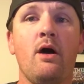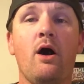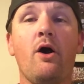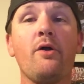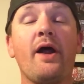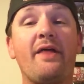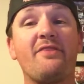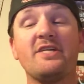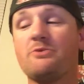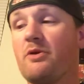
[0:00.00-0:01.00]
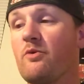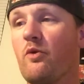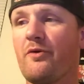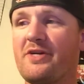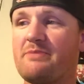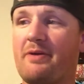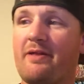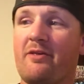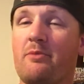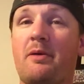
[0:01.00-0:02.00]
All right, this one worries me
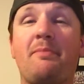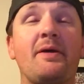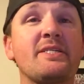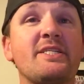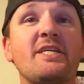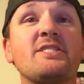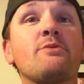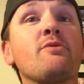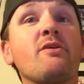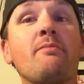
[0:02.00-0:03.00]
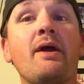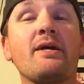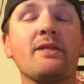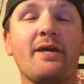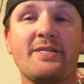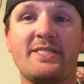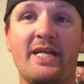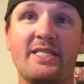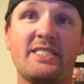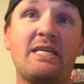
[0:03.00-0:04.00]
a little bit because it doesn't really make a lot of sense.